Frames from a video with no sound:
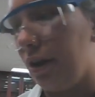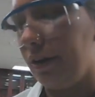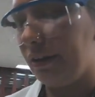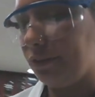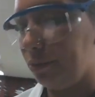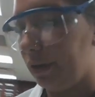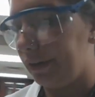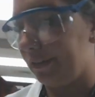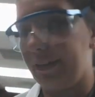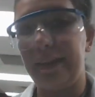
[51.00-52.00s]
Our next one
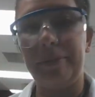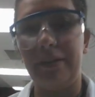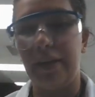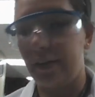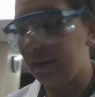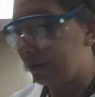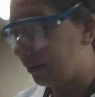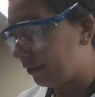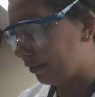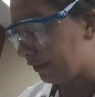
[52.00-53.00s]
is a lipid test.
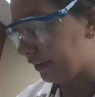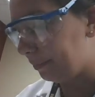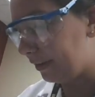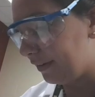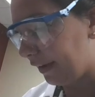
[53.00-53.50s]
So the lipid